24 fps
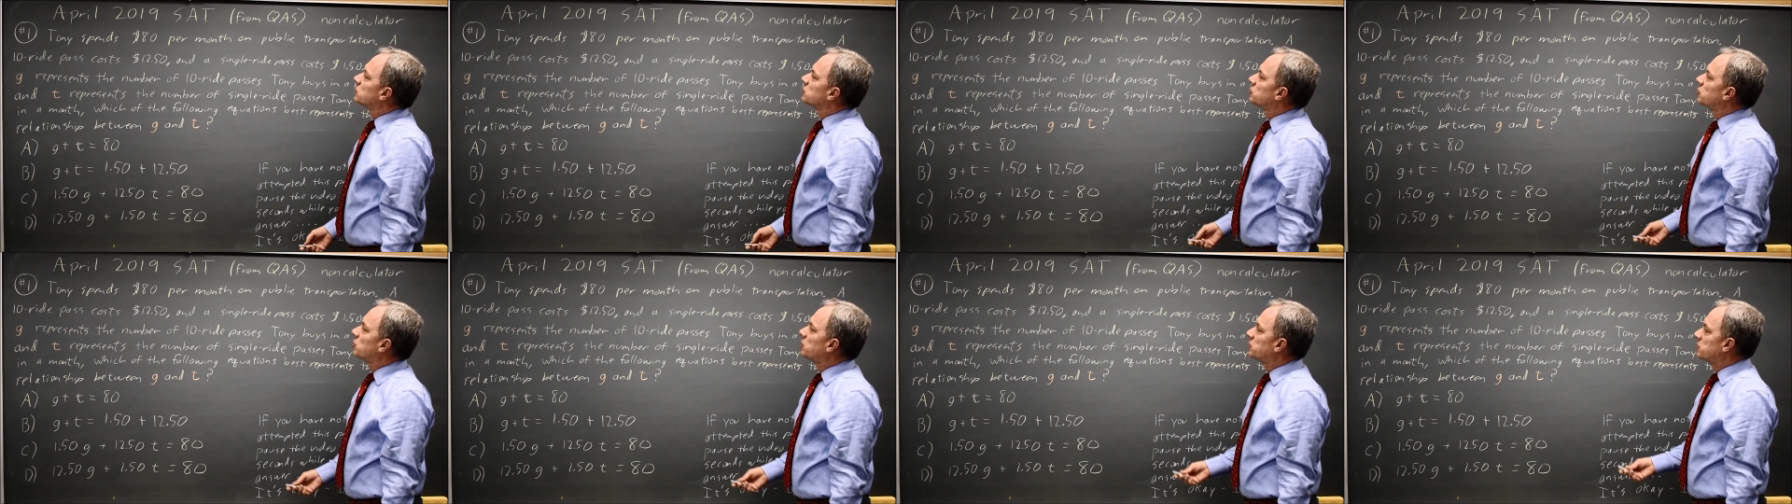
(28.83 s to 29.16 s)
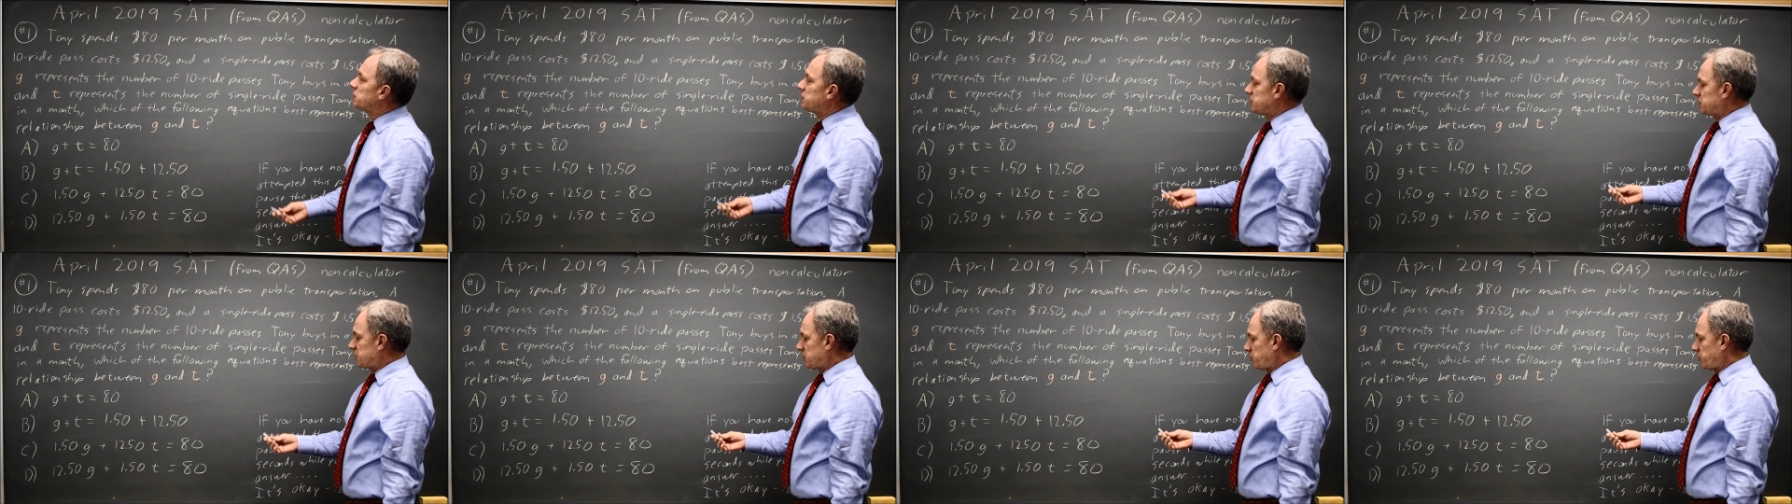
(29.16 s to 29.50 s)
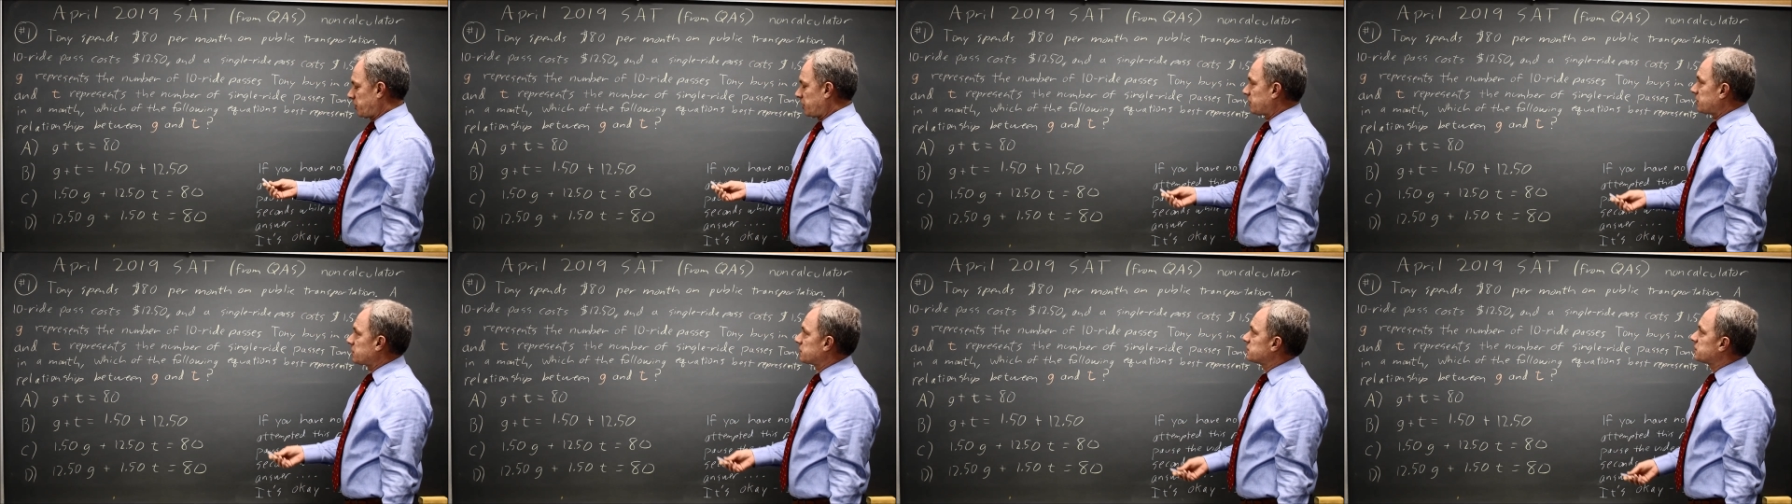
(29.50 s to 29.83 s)
Tony
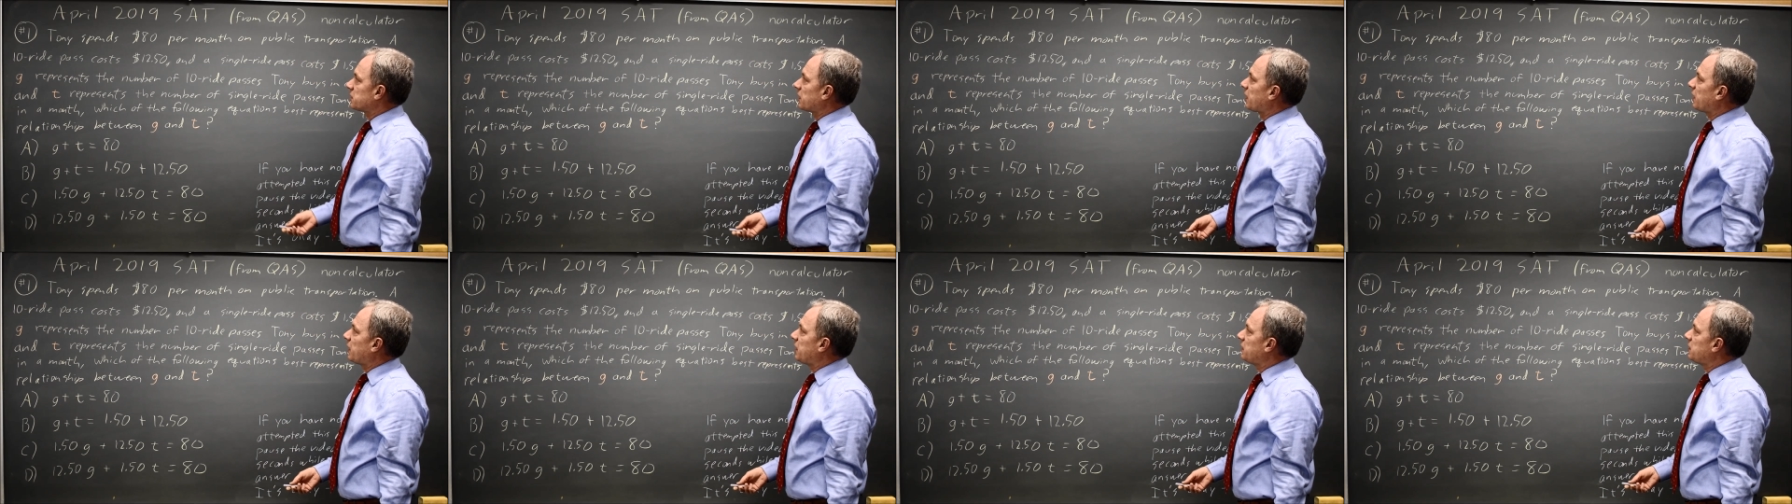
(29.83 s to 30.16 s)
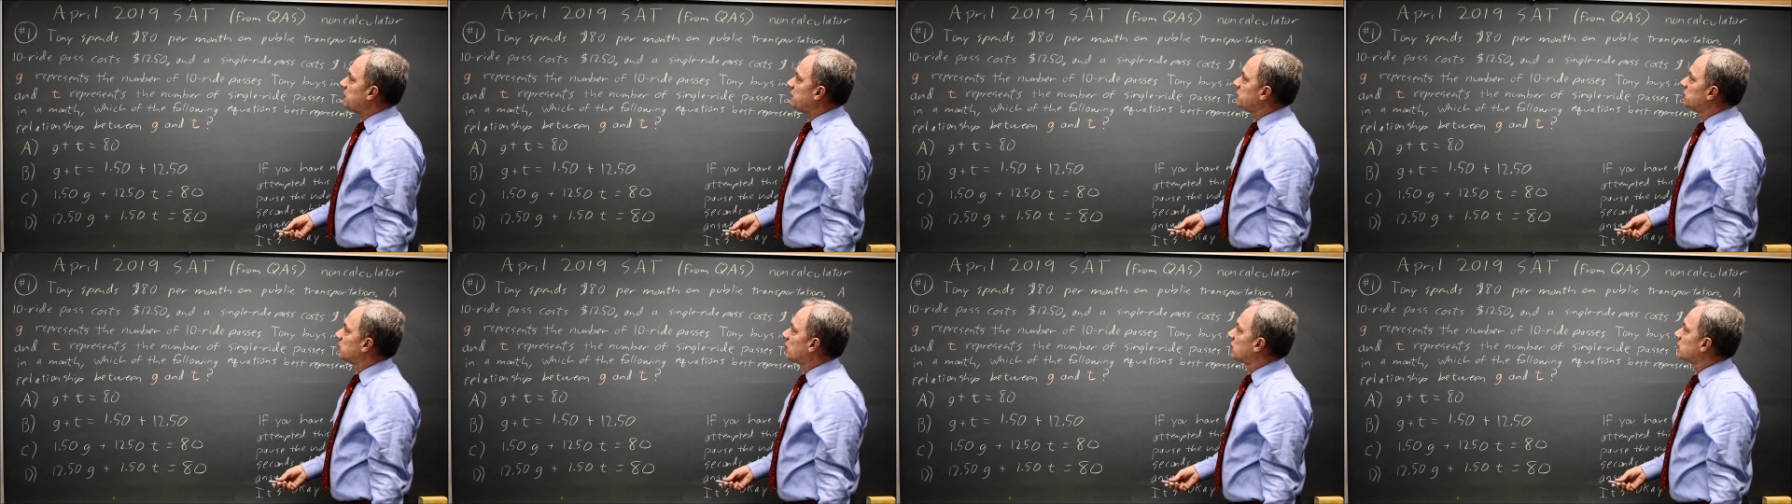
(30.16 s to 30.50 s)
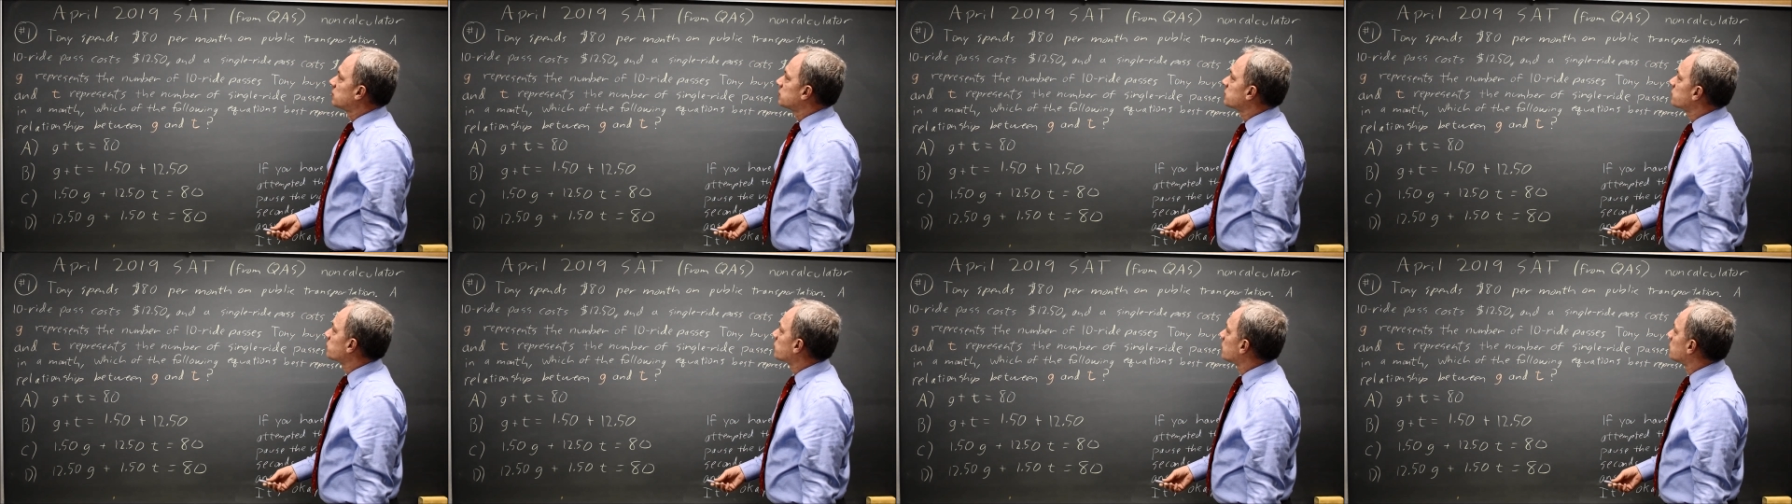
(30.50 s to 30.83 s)
spends
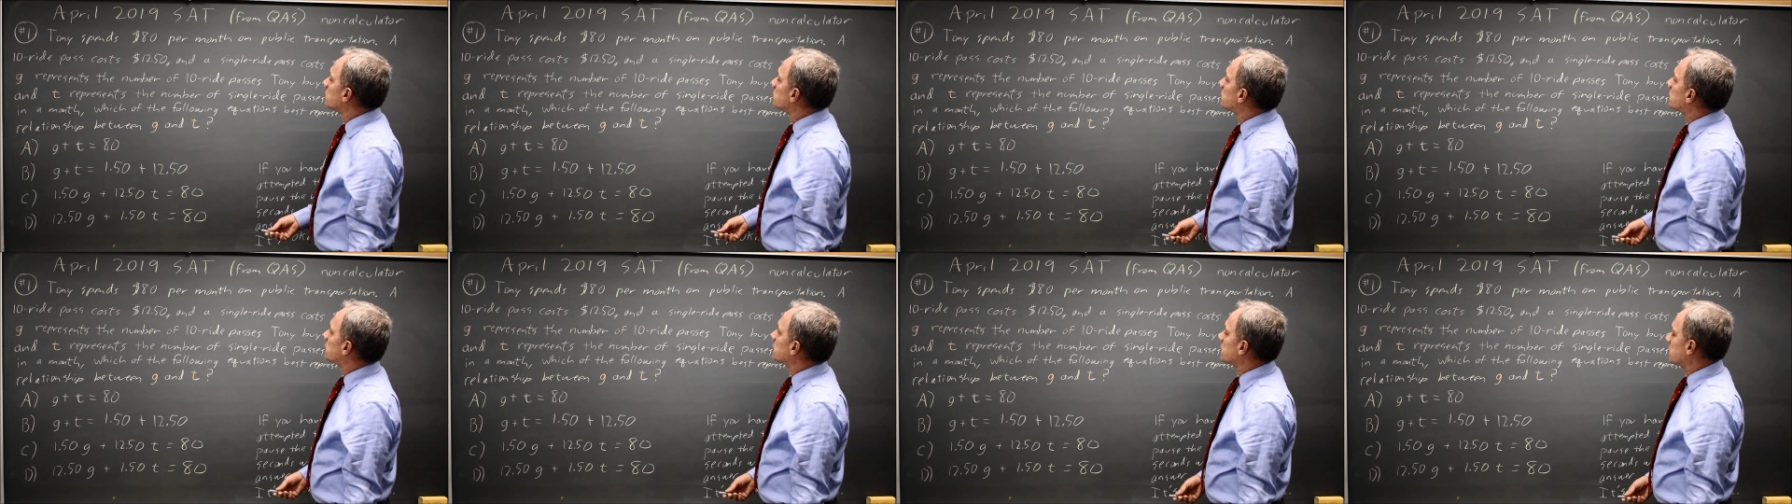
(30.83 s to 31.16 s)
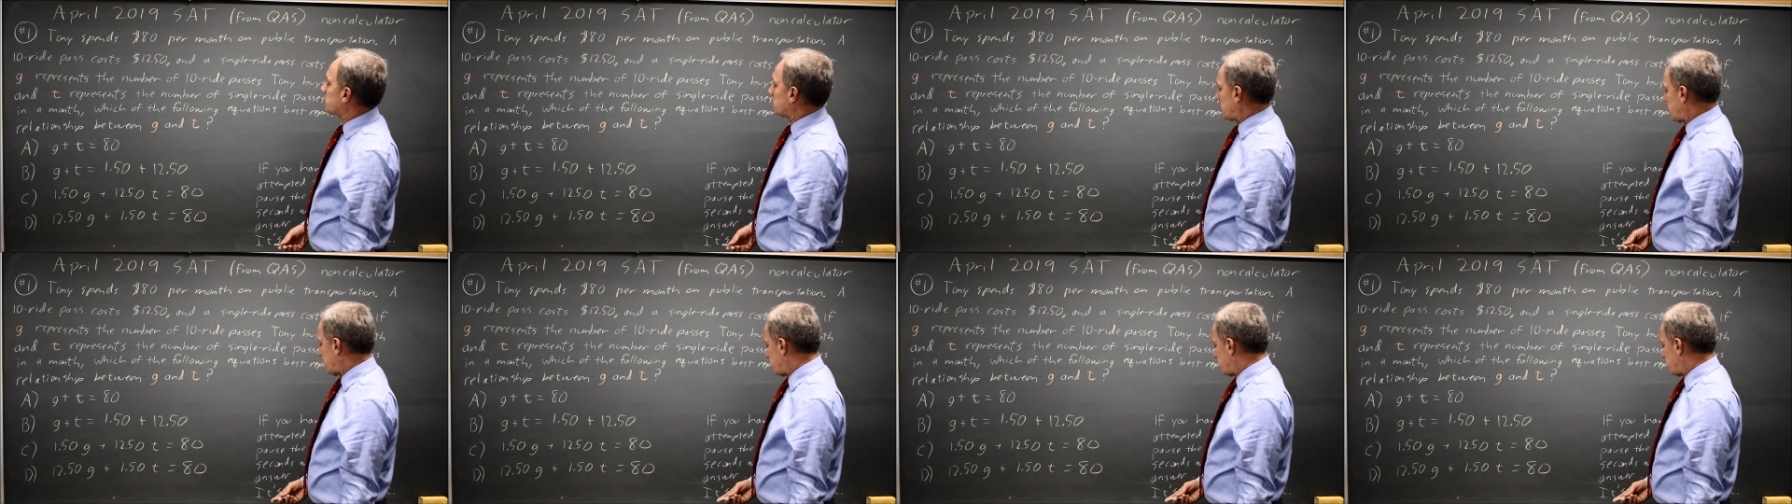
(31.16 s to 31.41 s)
$80 per month